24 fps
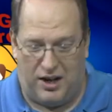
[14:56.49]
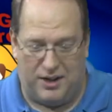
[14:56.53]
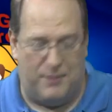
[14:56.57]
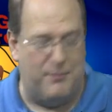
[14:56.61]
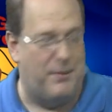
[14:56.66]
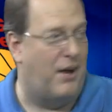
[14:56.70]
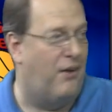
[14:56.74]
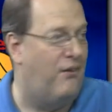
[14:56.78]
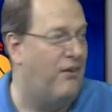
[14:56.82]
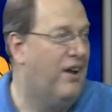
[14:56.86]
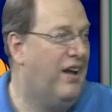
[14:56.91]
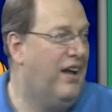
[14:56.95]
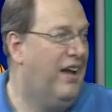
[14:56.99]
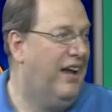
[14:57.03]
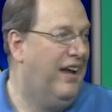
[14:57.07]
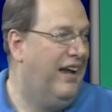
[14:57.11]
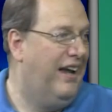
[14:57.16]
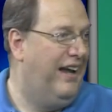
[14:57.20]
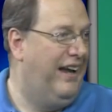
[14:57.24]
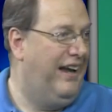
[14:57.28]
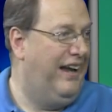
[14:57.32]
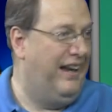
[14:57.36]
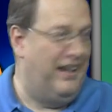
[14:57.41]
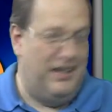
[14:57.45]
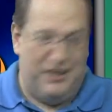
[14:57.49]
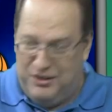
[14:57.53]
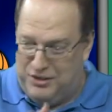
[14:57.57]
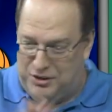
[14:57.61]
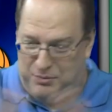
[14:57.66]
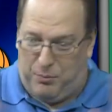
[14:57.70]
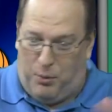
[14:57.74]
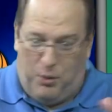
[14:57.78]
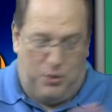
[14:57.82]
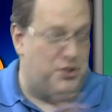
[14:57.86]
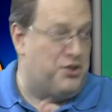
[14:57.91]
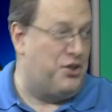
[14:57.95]
about in
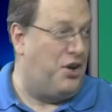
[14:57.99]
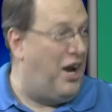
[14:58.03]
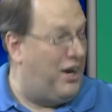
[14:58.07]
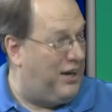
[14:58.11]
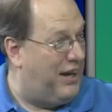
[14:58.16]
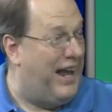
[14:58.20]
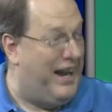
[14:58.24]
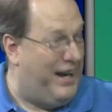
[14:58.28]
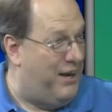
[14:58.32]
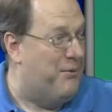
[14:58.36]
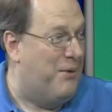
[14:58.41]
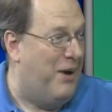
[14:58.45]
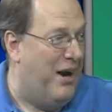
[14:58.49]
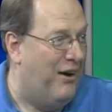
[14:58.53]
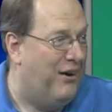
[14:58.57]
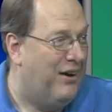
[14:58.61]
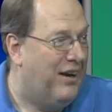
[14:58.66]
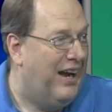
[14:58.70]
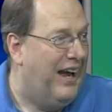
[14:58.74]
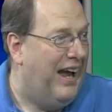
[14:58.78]
sports talk anywhere.